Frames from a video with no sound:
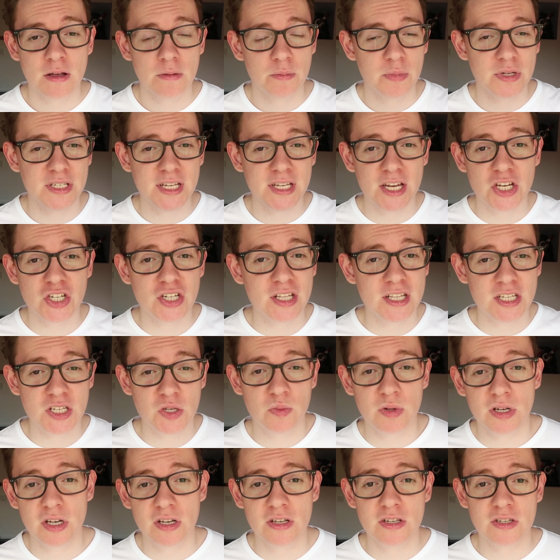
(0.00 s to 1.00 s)
Potentially this is
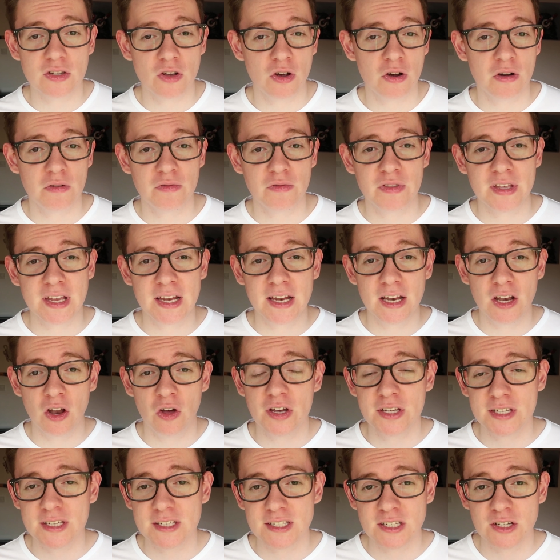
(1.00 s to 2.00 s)
because of the
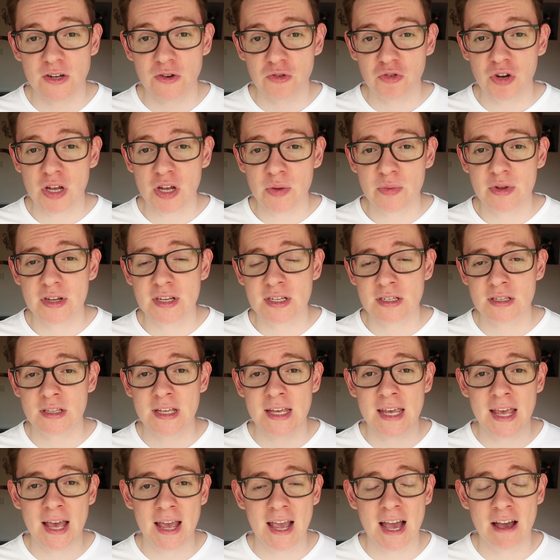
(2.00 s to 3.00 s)
license agreements
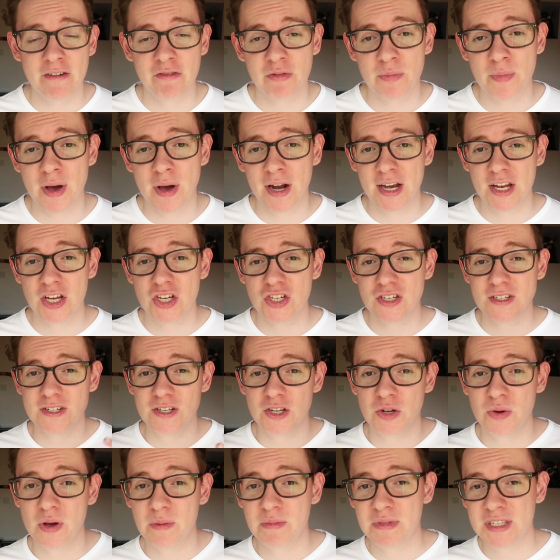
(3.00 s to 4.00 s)
that EA haven't managed
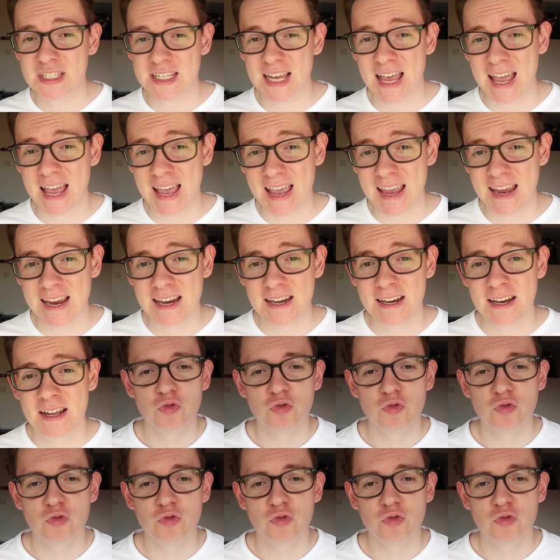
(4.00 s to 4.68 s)
to obtain.